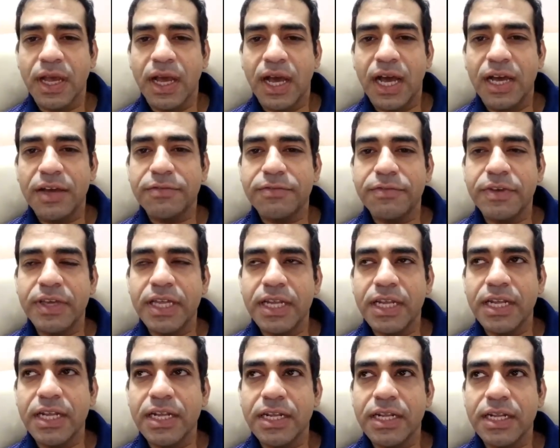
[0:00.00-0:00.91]
I
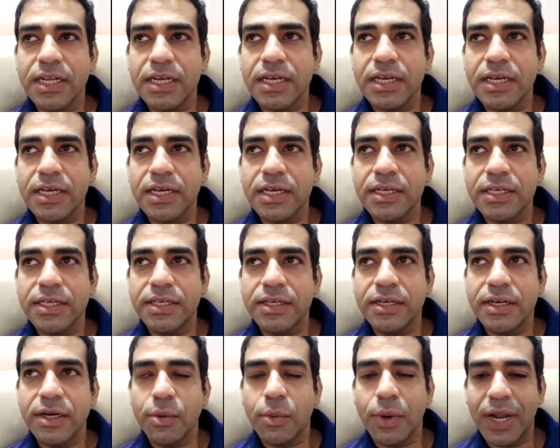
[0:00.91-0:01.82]
feel
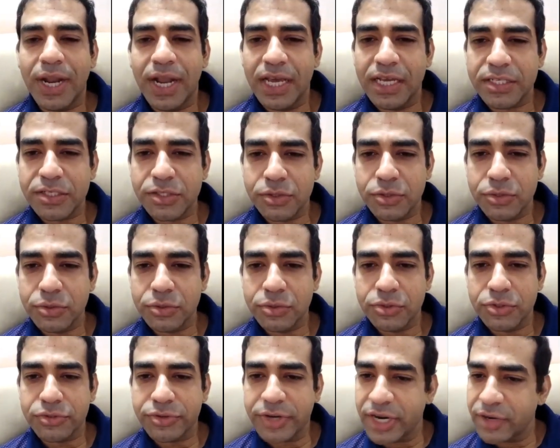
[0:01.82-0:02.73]
here one has
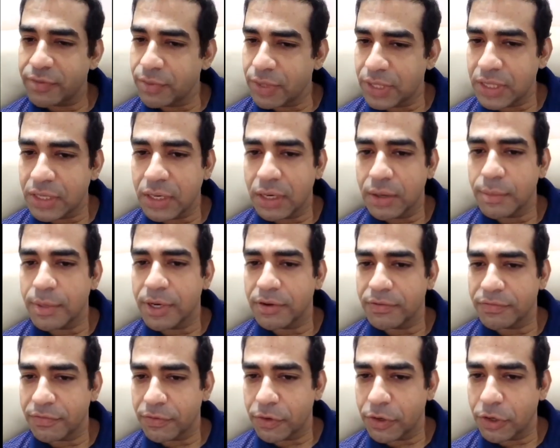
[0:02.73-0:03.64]
to tread with a little bit
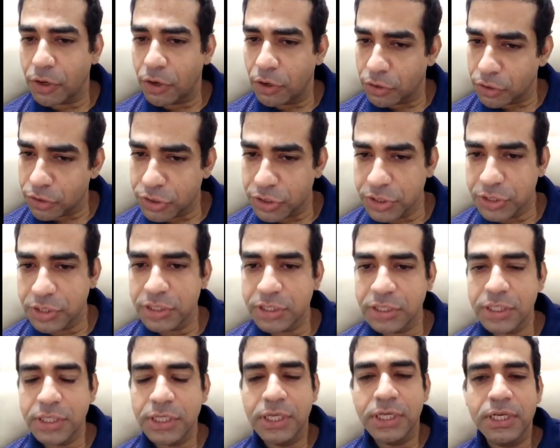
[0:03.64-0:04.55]
of caution,
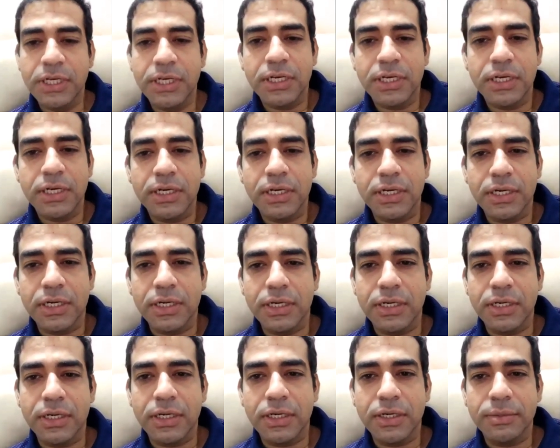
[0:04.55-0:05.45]

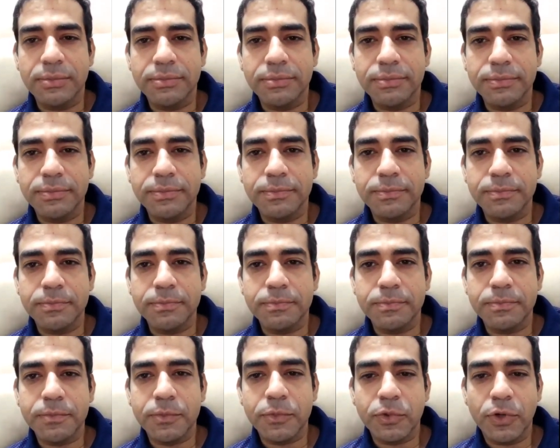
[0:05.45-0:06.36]

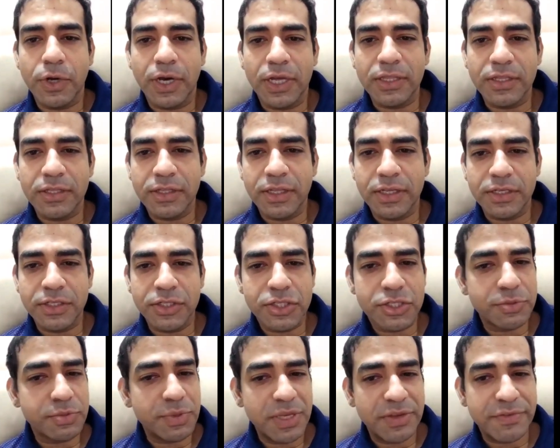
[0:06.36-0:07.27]
rather than
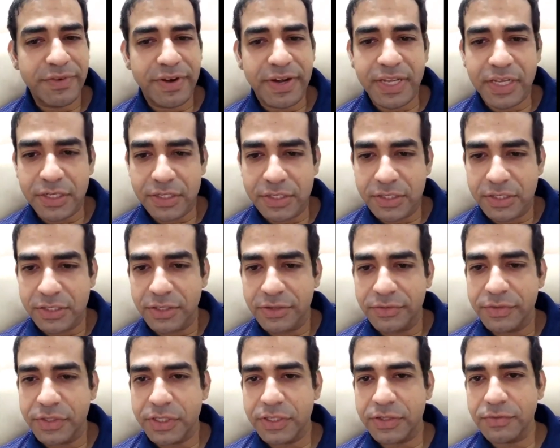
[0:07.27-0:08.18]
just being very
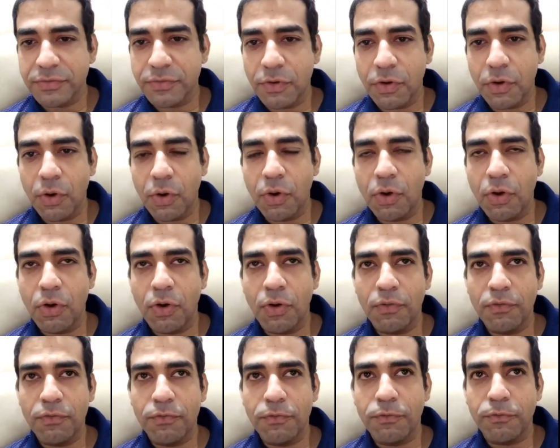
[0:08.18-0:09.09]
conservative
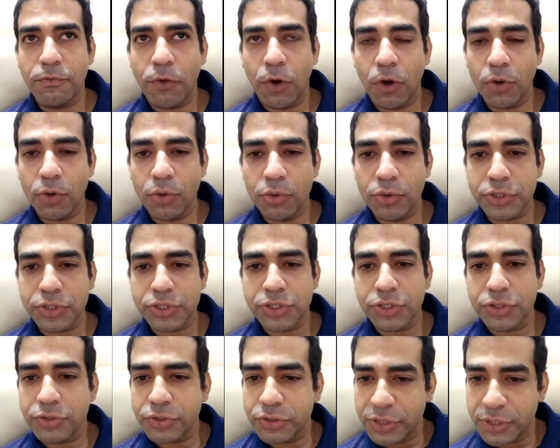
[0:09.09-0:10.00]
or follow a
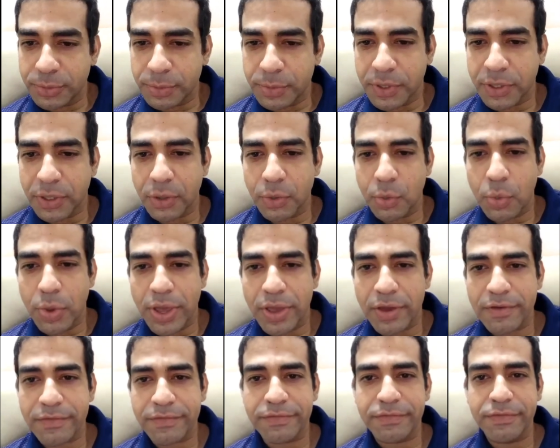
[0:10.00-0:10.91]
stereotypical
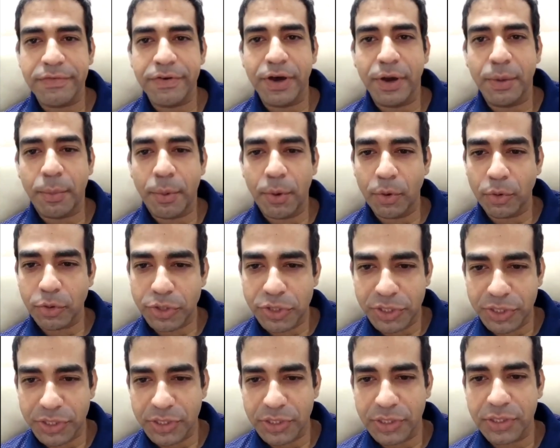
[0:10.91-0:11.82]
way of
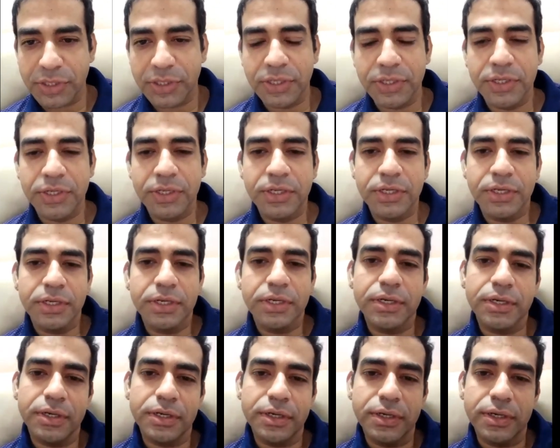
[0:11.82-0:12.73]
approaching
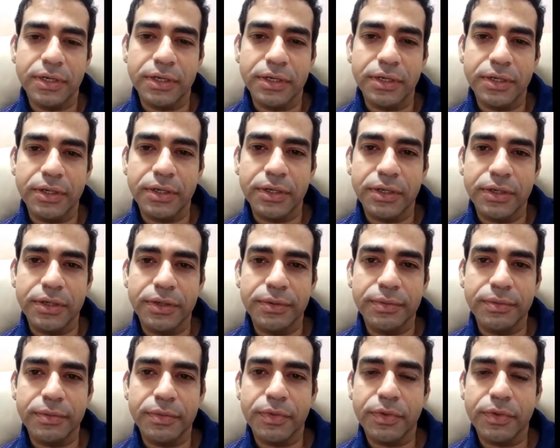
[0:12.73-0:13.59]
the